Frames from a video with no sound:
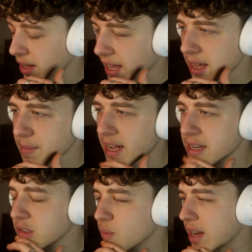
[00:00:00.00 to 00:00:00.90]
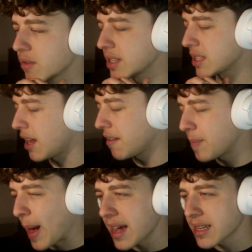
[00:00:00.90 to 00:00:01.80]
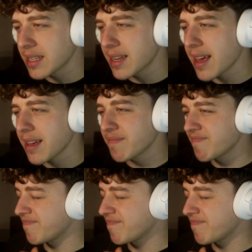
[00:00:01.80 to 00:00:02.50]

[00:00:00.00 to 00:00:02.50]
Okay, man, is Wayne on his love bag today?